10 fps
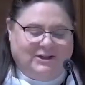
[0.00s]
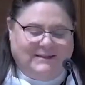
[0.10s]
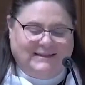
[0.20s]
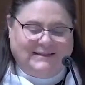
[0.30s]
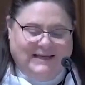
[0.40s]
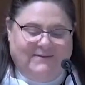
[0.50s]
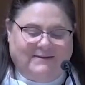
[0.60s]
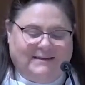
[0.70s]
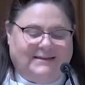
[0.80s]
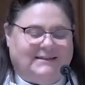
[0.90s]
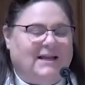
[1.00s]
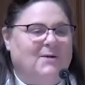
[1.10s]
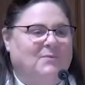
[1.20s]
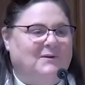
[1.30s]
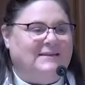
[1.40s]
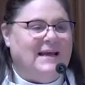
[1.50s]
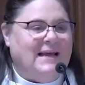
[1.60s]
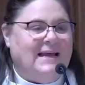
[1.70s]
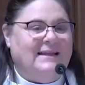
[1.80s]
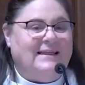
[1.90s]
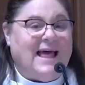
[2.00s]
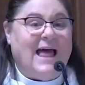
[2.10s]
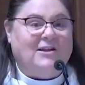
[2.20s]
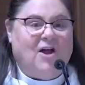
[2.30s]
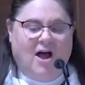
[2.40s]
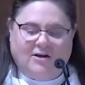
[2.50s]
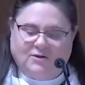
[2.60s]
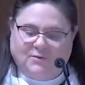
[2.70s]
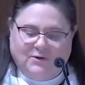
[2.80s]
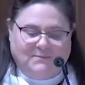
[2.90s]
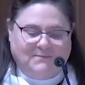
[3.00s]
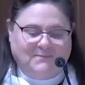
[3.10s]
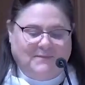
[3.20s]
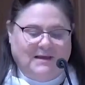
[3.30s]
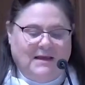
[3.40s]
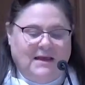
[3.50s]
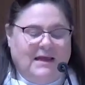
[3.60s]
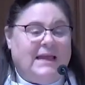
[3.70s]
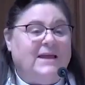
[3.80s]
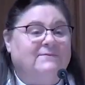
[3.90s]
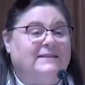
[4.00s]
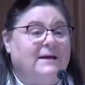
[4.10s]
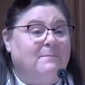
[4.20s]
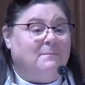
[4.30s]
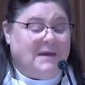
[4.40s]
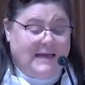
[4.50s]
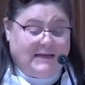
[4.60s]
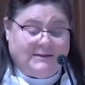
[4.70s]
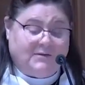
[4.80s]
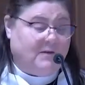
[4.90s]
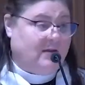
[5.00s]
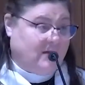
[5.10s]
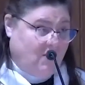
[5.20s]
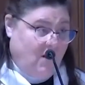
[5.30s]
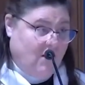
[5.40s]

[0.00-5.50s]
Jesus gives the disciples in that locked room he gives them peace so that their